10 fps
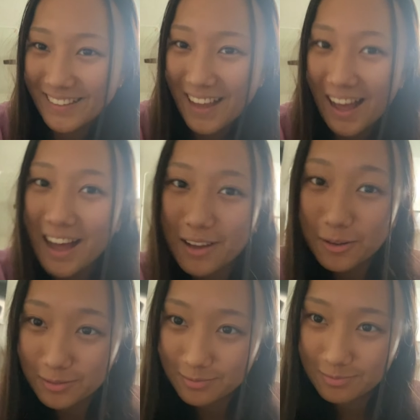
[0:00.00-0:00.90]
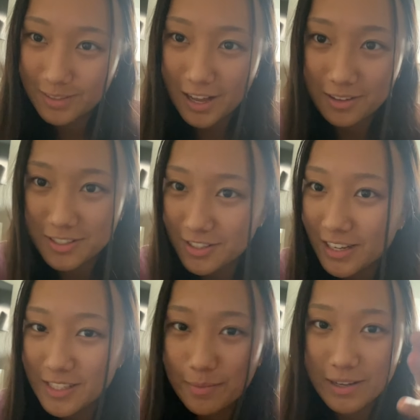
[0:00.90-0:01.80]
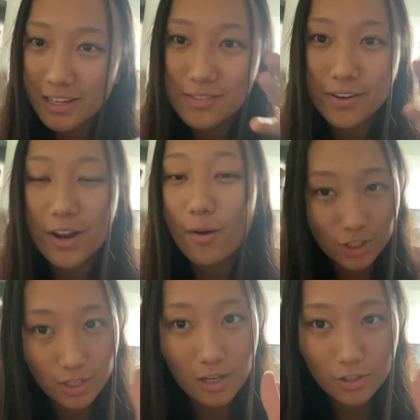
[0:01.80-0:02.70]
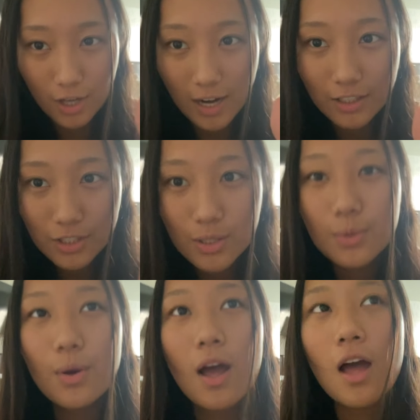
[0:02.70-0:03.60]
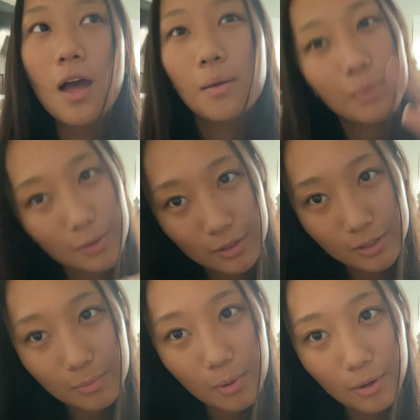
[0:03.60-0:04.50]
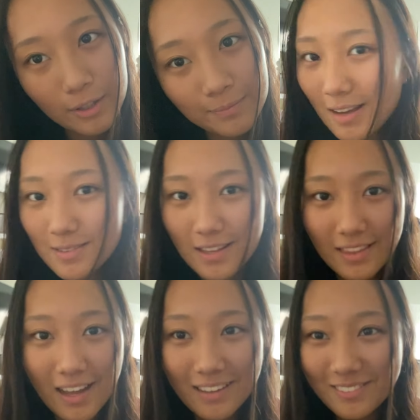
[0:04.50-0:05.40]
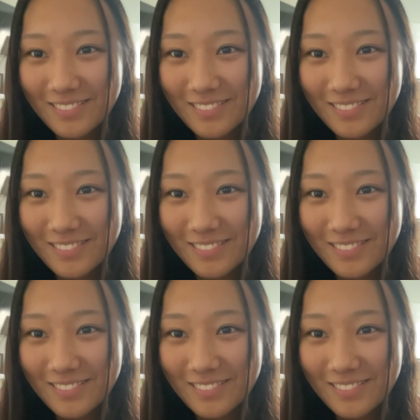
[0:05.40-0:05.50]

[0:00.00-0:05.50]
yeah i'll I'll see you guys in my next video. I'll try to post more. I said that